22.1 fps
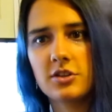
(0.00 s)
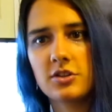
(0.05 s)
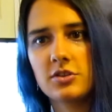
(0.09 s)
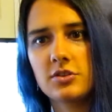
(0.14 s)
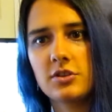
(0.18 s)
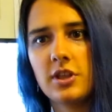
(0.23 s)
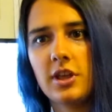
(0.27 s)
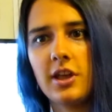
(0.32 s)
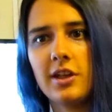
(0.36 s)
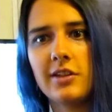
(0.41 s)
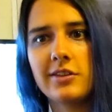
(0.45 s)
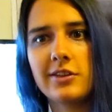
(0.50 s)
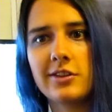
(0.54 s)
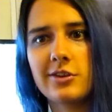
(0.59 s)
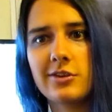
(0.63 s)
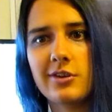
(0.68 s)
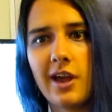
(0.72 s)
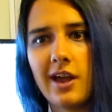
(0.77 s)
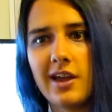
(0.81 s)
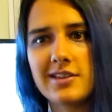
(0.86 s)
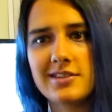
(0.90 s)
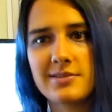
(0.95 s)
telling you
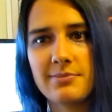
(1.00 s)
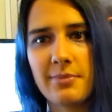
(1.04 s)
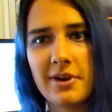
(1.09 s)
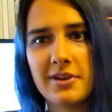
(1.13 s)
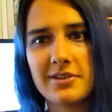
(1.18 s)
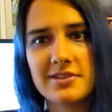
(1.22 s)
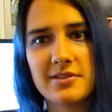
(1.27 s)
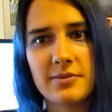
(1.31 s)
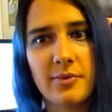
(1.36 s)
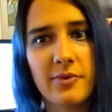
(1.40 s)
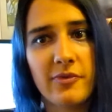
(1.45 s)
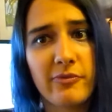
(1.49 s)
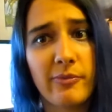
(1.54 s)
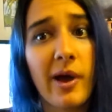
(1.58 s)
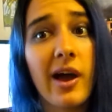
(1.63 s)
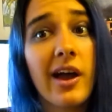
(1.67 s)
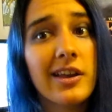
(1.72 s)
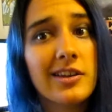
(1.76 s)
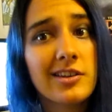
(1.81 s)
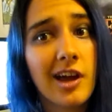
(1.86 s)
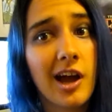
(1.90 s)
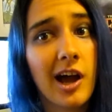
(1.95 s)
guys about some of
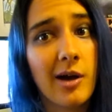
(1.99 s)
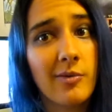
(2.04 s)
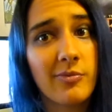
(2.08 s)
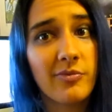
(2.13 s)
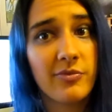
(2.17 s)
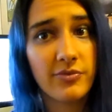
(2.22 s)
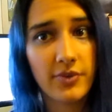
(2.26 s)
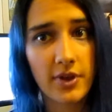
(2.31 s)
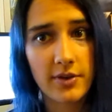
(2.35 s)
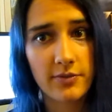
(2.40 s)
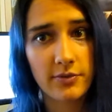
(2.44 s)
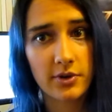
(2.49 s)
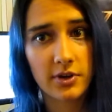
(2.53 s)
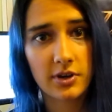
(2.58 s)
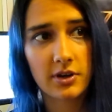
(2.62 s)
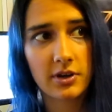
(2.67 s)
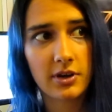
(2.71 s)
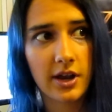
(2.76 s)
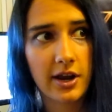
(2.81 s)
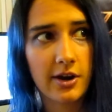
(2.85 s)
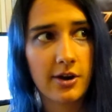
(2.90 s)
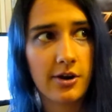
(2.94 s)
my top favorite
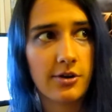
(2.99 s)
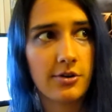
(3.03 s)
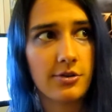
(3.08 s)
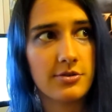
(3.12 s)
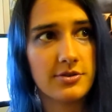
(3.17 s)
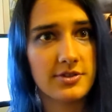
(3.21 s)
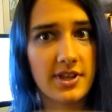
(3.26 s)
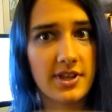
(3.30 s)
characters